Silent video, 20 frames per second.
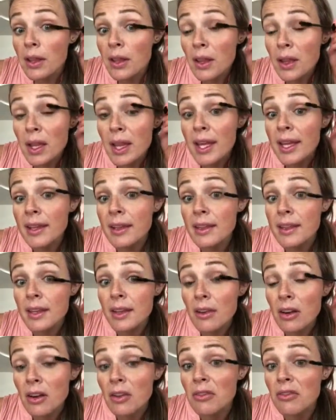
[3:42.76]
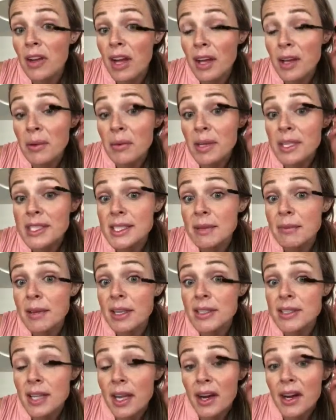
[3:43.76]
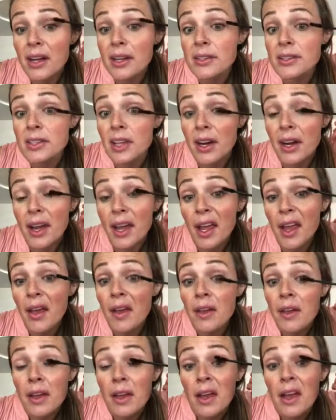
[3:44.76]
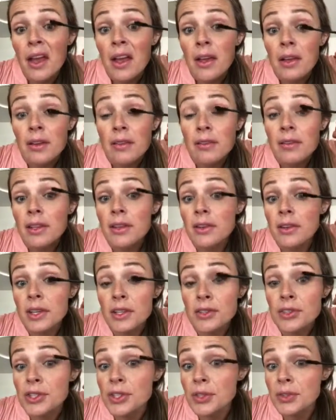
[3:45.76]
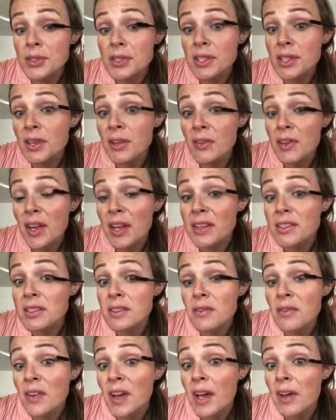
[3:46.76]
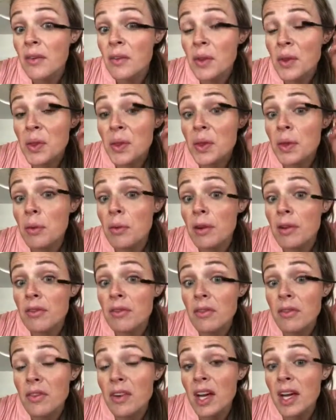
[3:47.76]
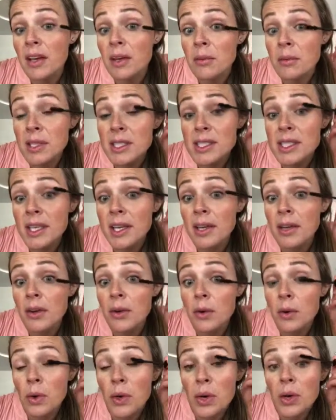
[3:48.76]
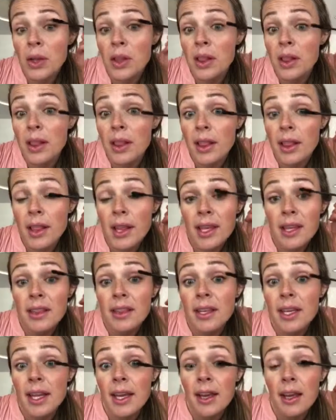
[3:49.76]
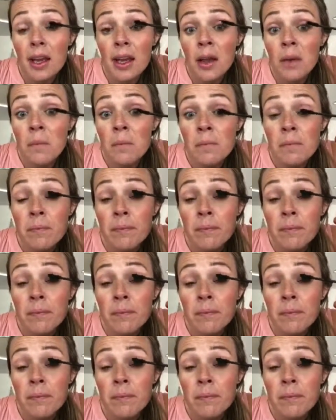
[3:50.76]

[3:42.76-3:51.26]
length or volumizing mascara, sorry. You can choose in the Flawless in 5 whether you want volumizing or lengthening.